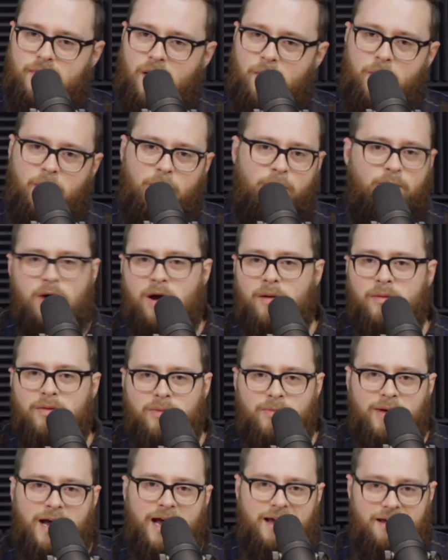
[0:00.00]
I'll, I'll
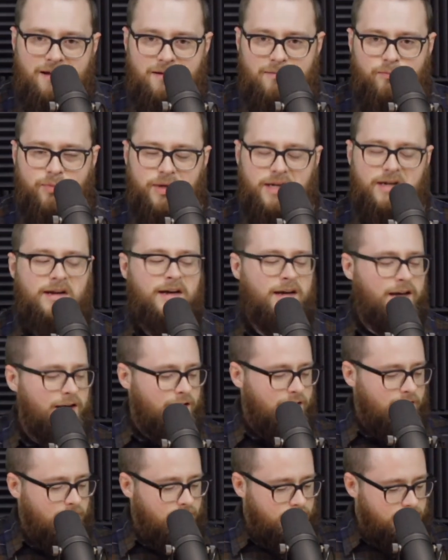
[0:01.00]
probably buy it. But
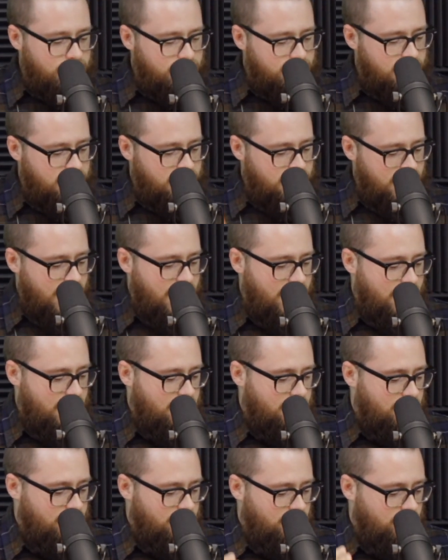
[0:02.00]

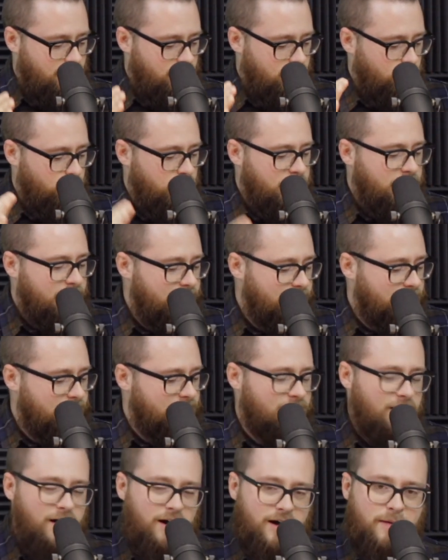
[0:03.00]
today we need to
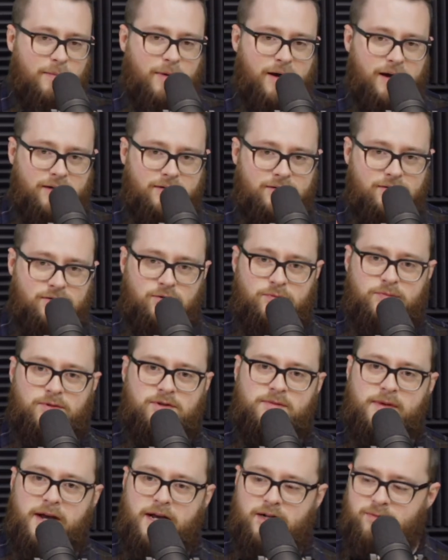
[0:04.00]
talk about Super
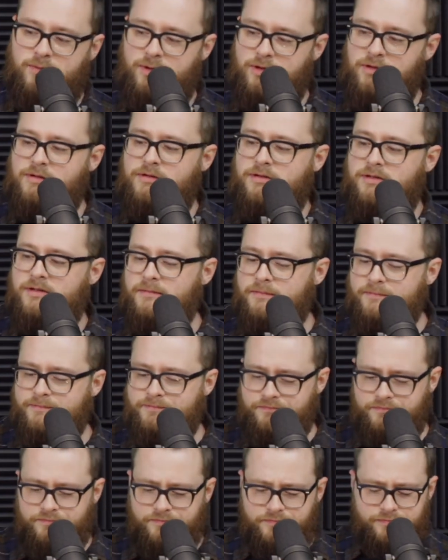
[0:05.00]
Smash Brothers
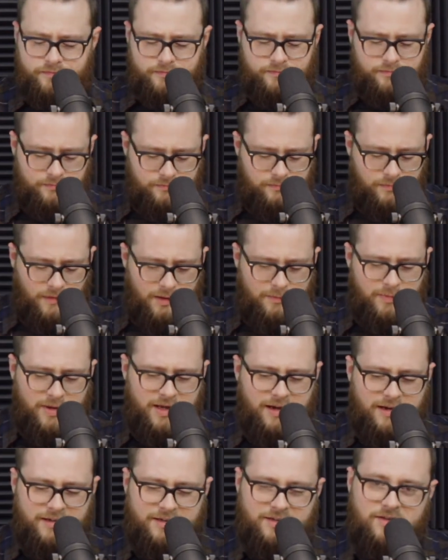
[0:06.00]

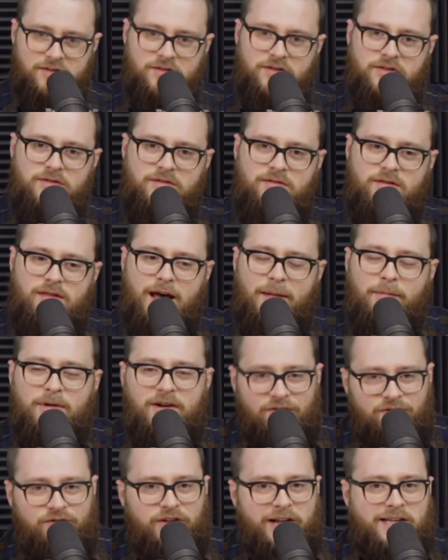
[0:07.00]
because I'm
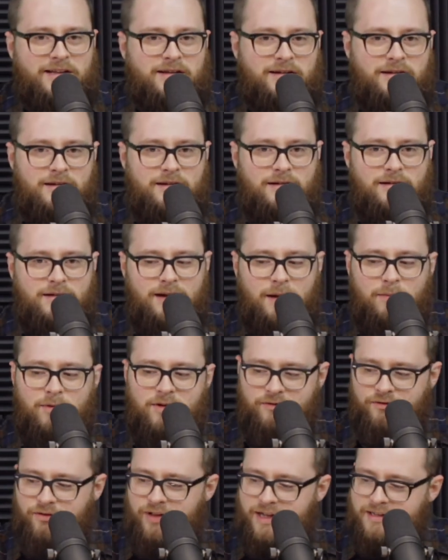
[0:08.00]
conflicted. I'm
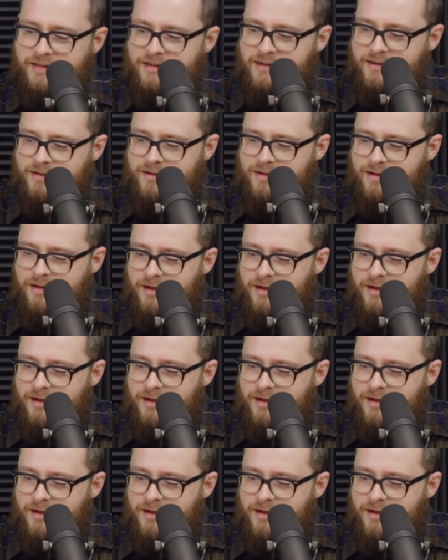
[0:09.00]
conflicted.